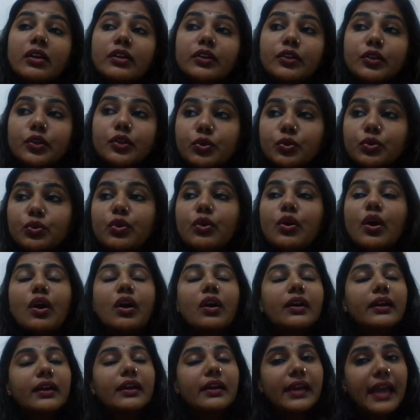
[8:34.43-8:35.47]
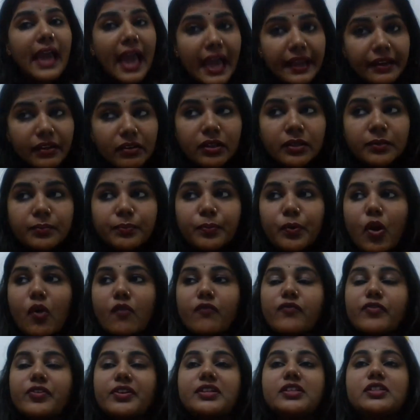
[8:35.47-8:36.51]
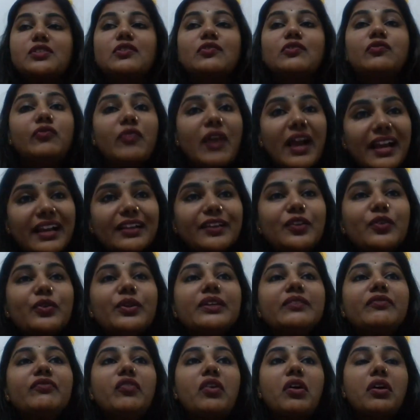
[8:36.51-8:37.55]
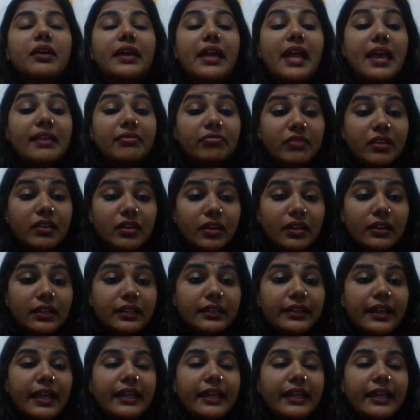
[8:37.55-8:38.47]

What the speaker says: You can earn profits while doing work ethically.